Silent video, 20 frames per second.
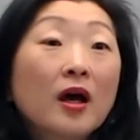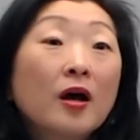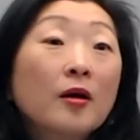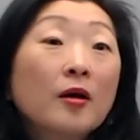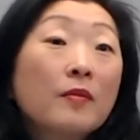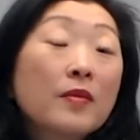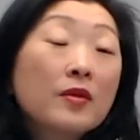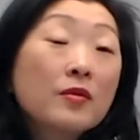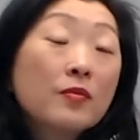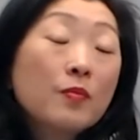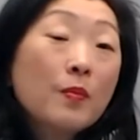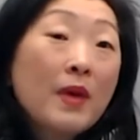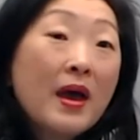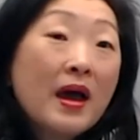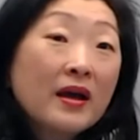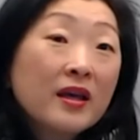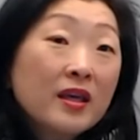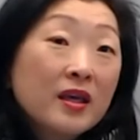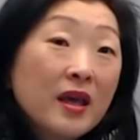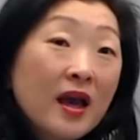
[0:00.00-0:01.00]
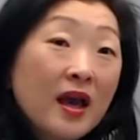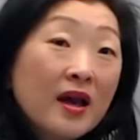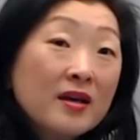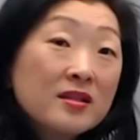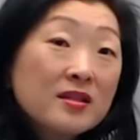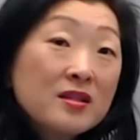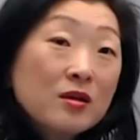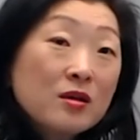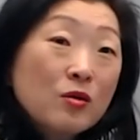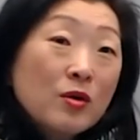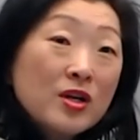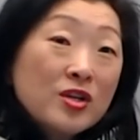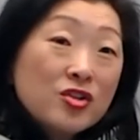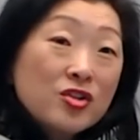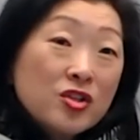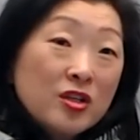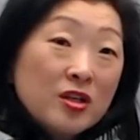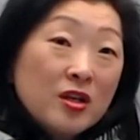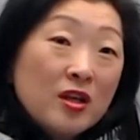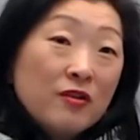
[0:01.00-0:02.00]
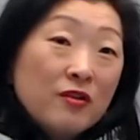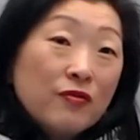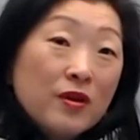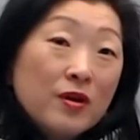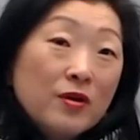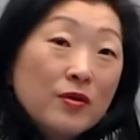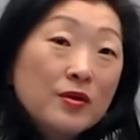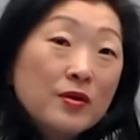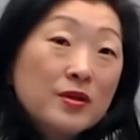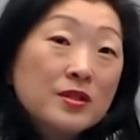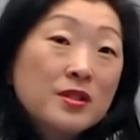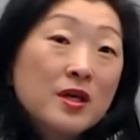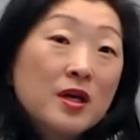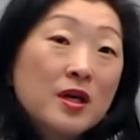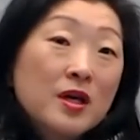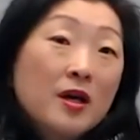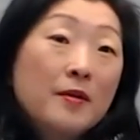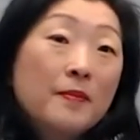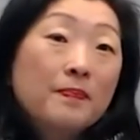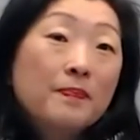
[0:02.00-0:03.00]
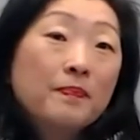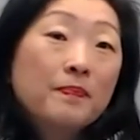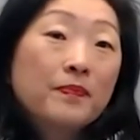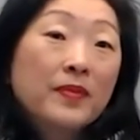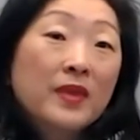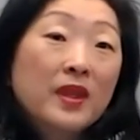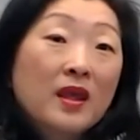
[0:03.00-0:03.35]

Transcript: Um, Mackie asked the question if there is, um,